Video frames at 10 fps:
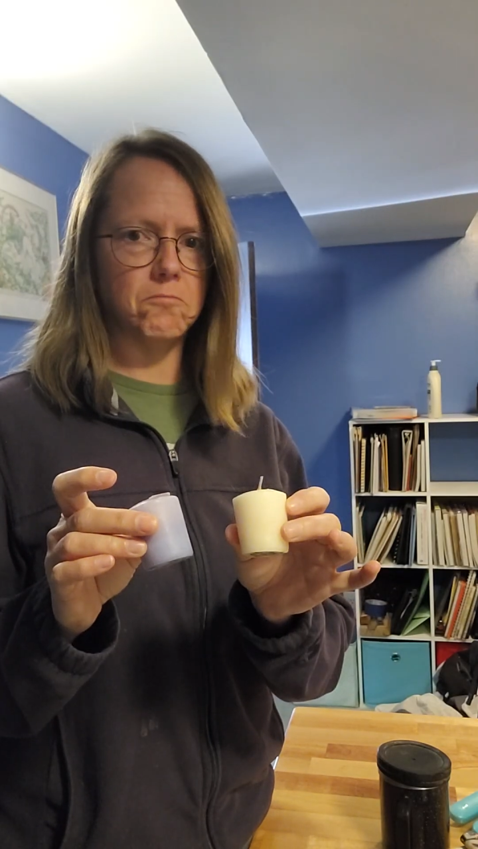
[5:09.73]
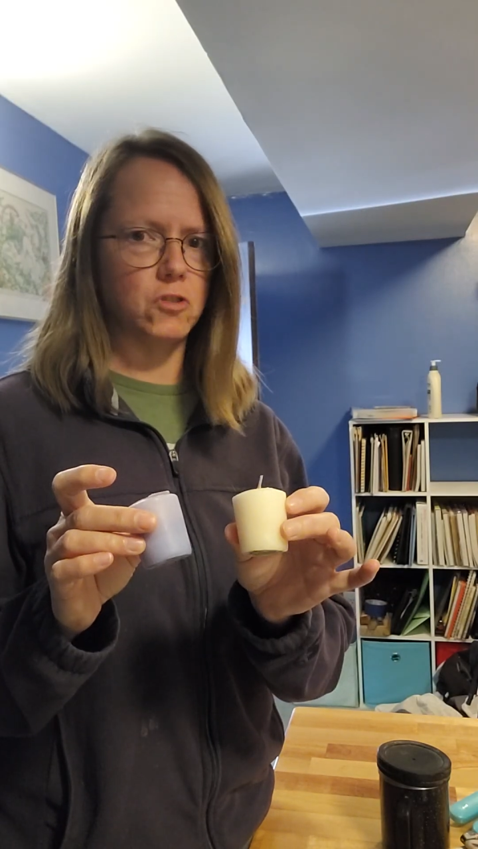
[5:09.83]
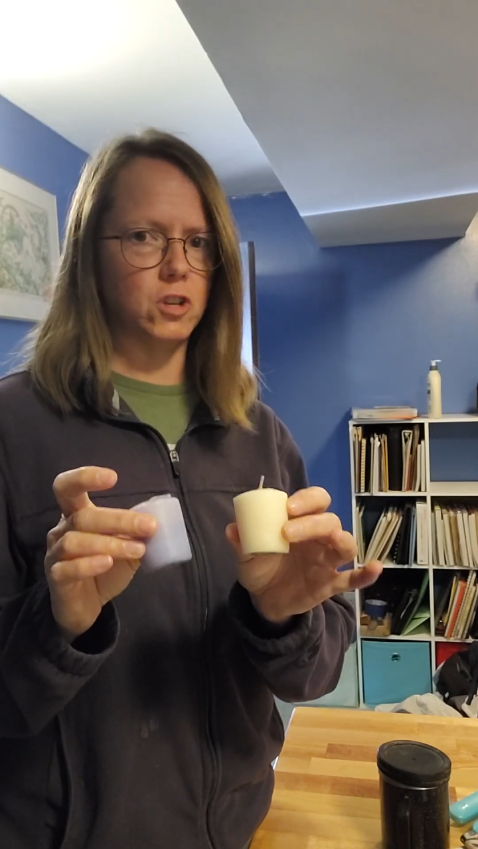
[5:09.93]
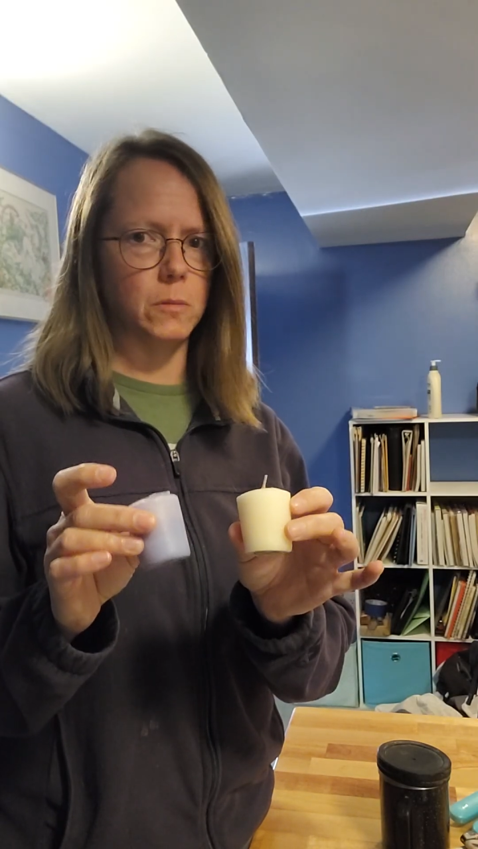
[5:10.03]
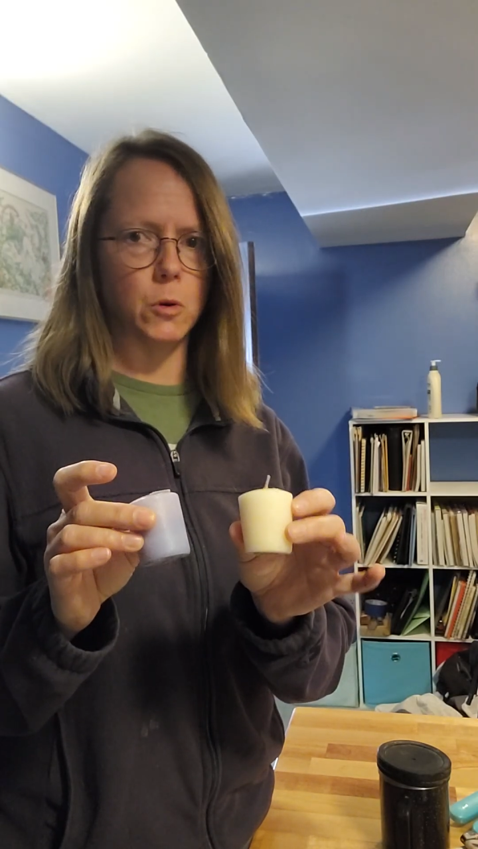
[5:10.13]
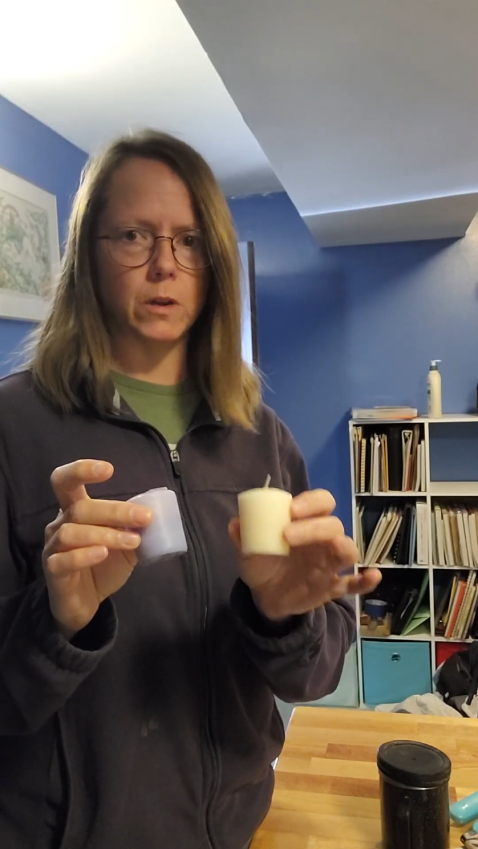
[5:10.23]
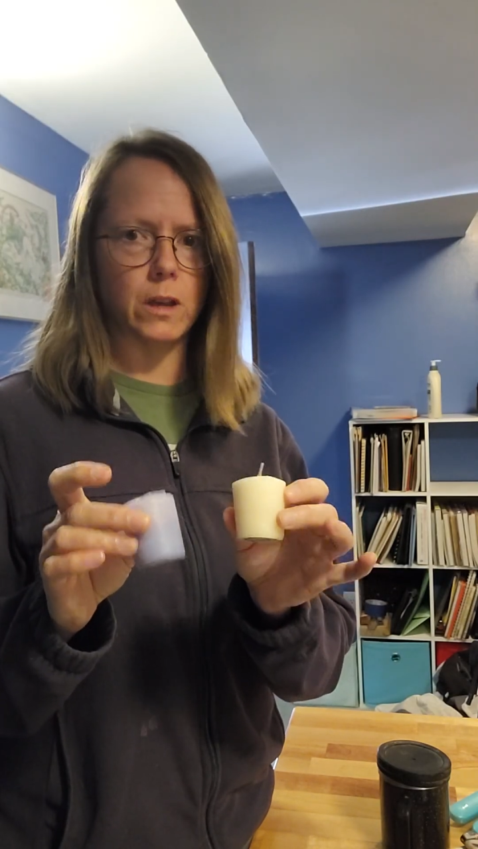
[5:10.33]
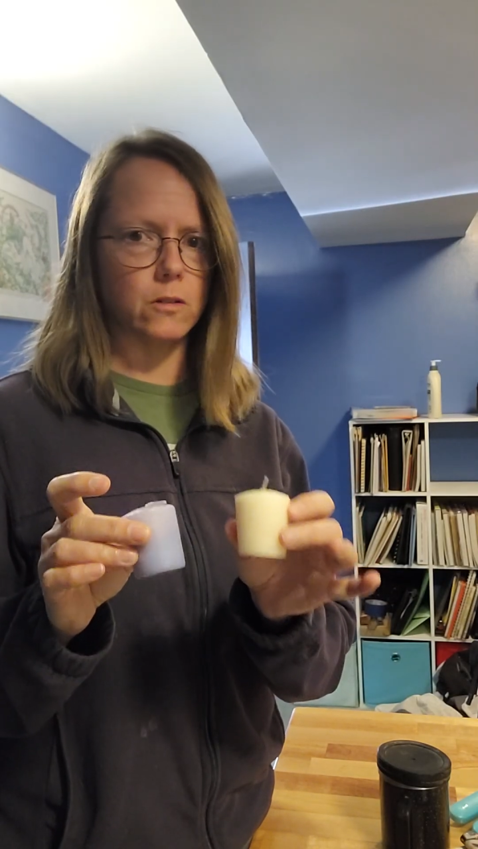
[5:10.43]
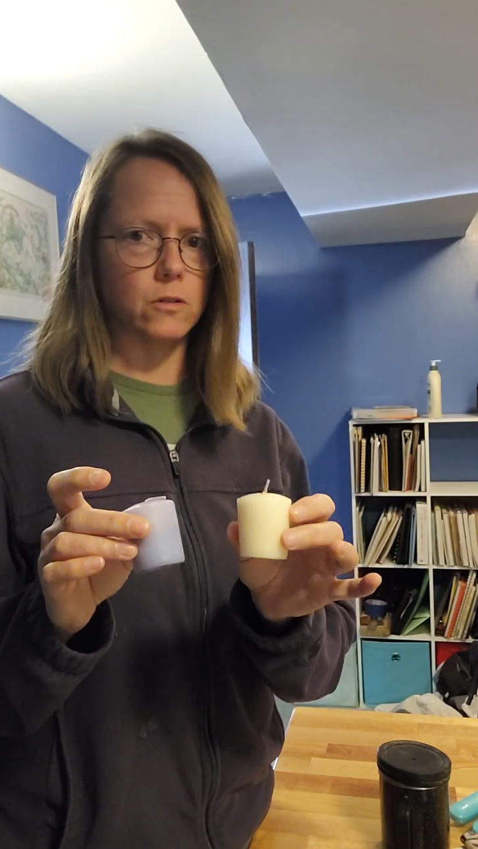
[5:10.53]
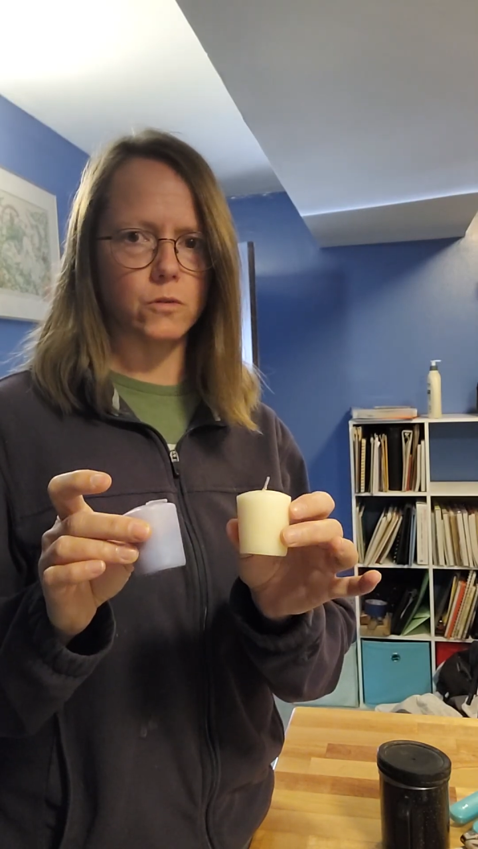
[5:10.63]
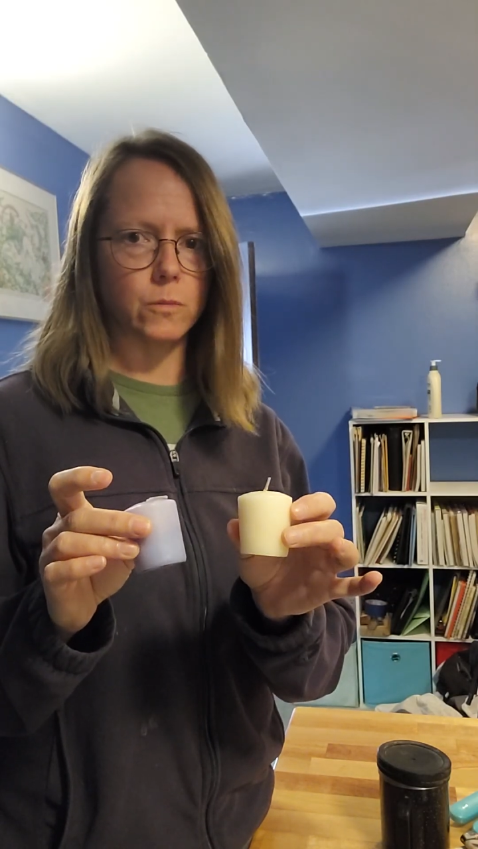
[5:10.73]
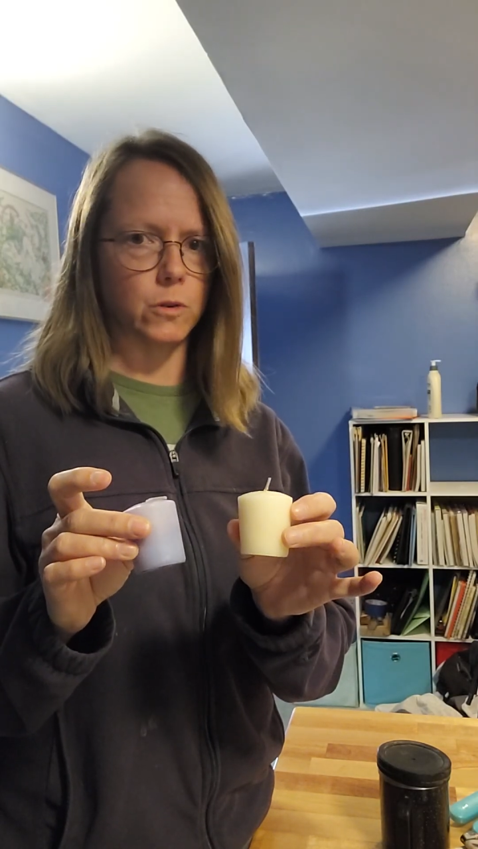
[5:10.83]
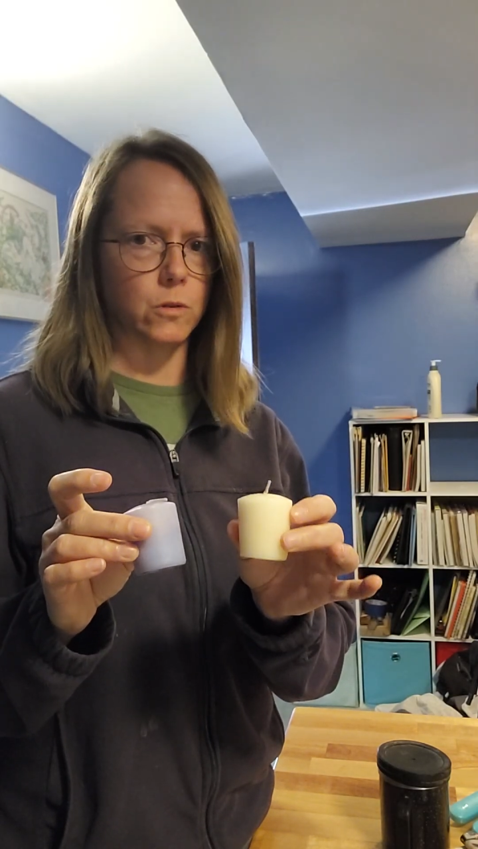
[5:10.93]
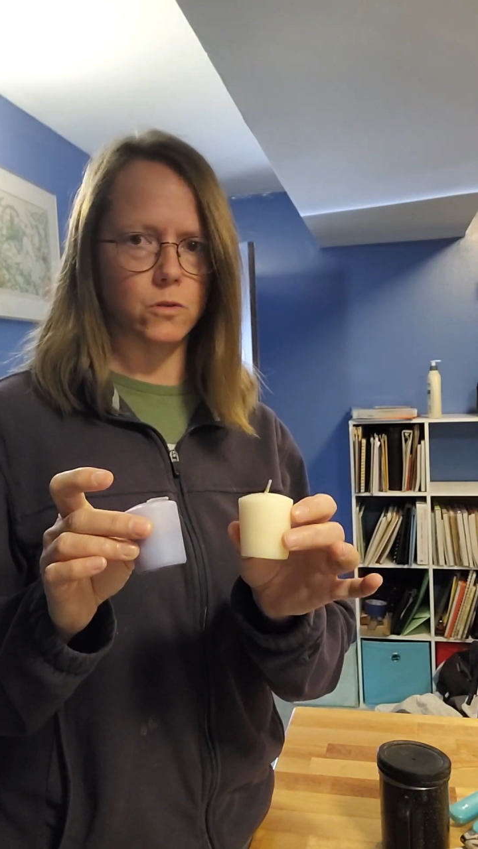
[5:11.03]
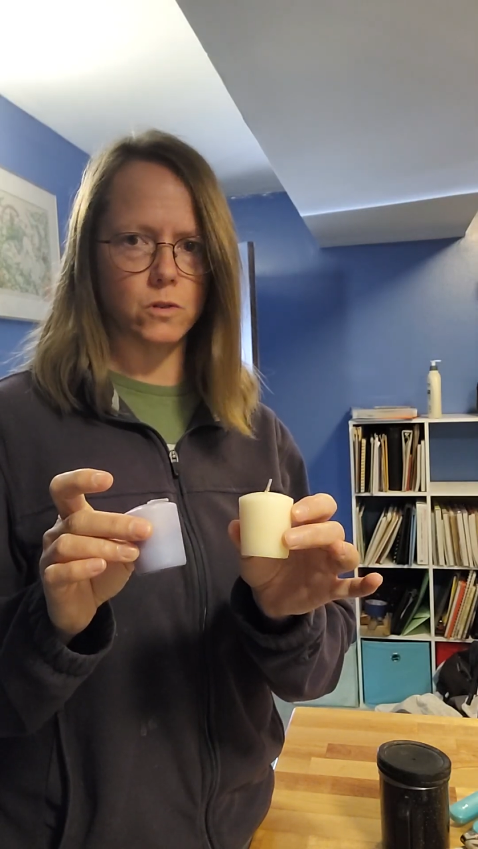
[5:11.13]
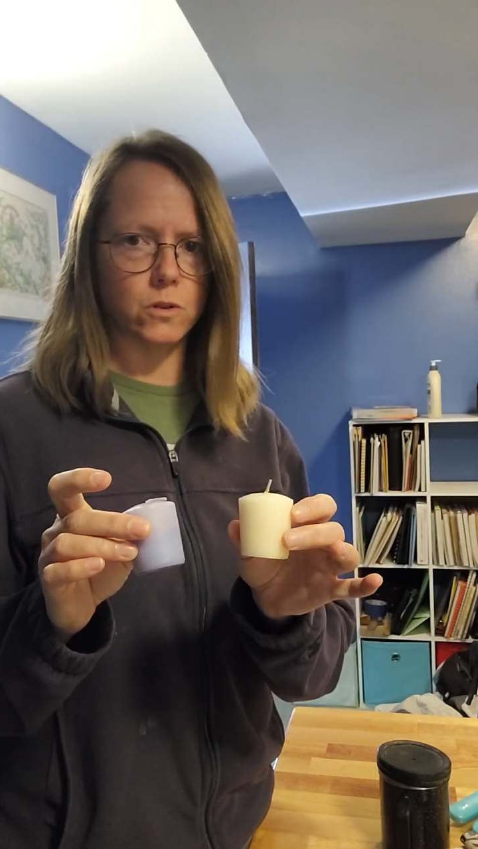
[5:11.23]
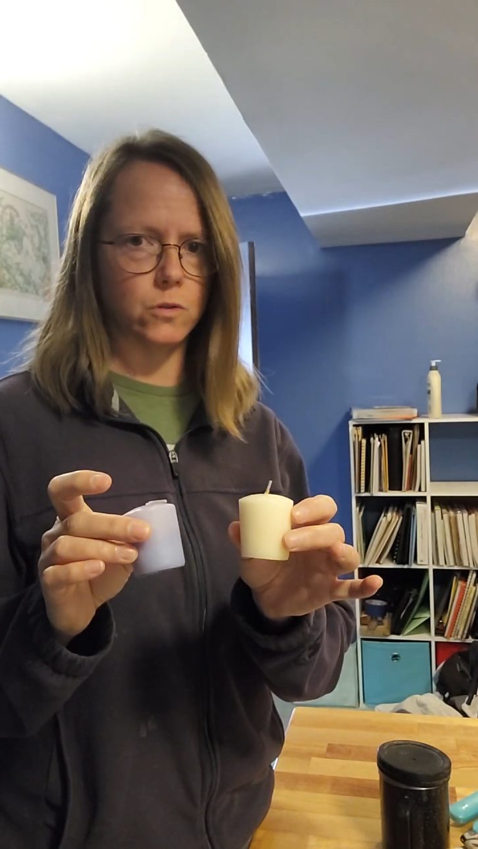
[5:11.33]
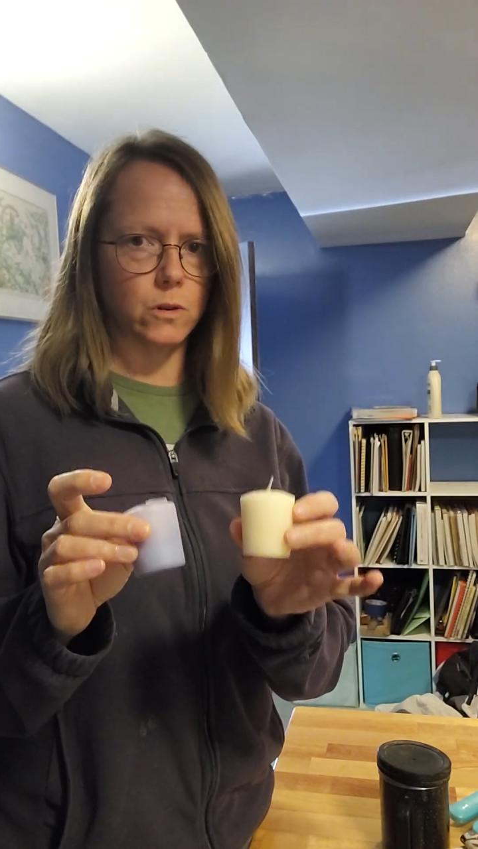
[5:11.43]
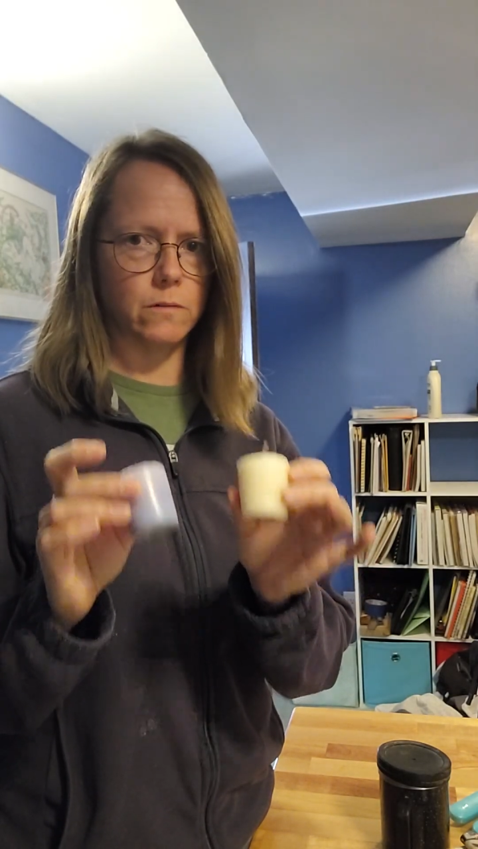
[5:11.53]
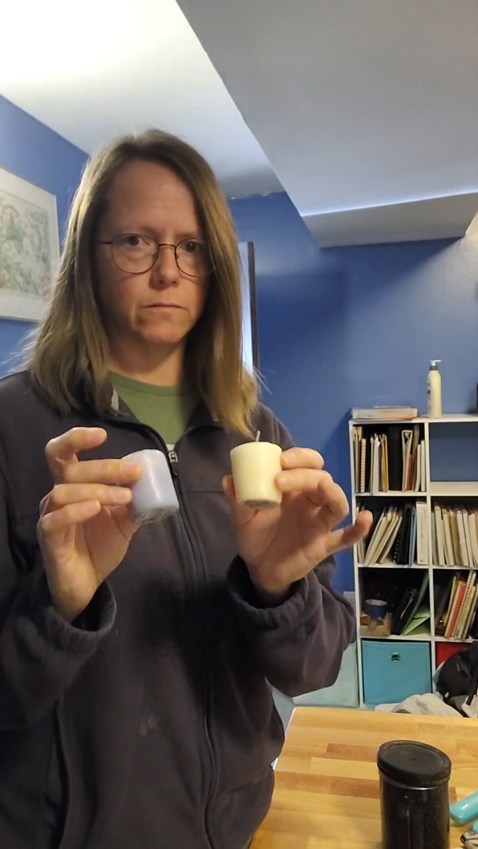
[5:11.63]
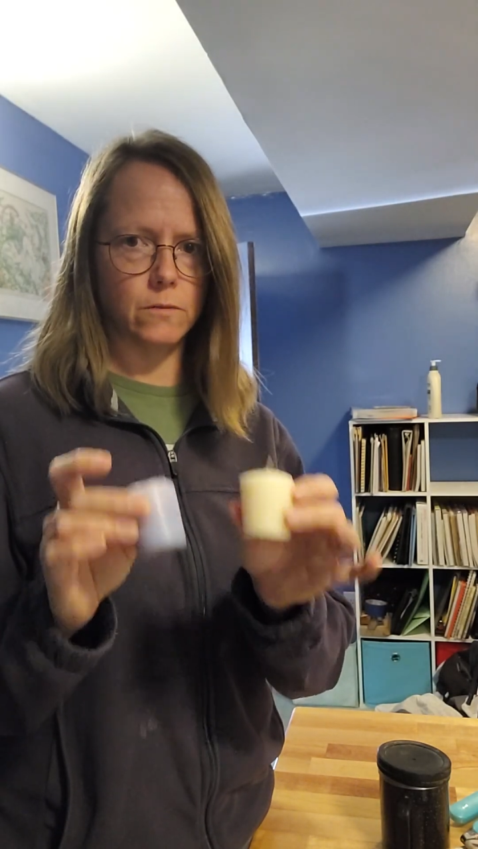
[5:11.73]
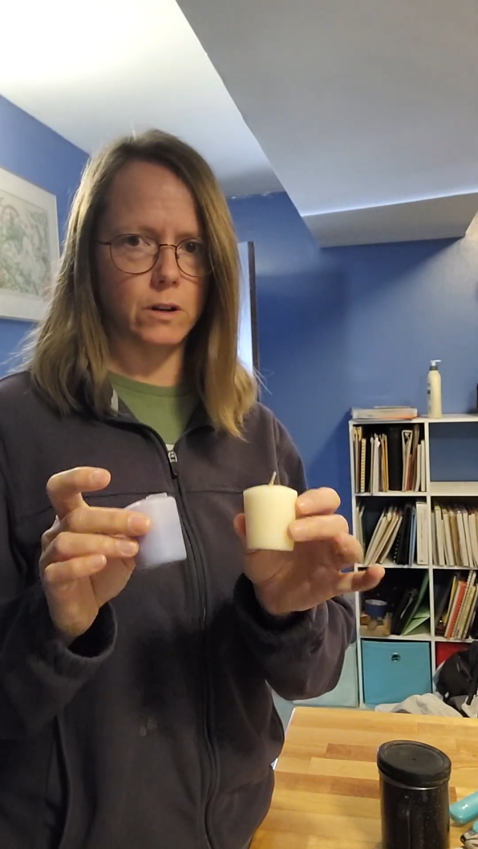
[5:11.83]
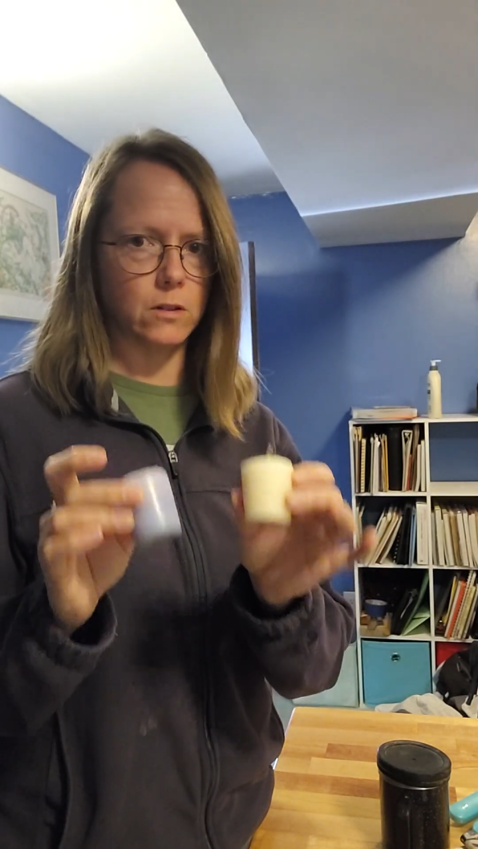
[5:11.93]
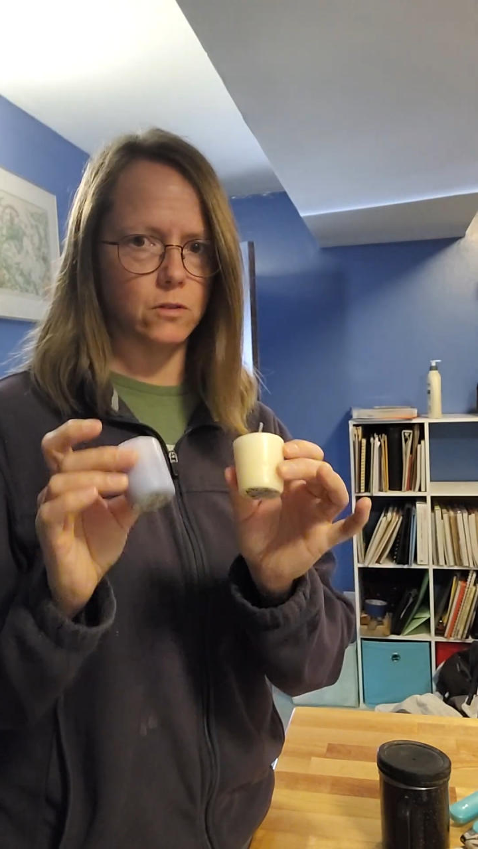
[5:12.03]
cheapo candles from the grocery store, right?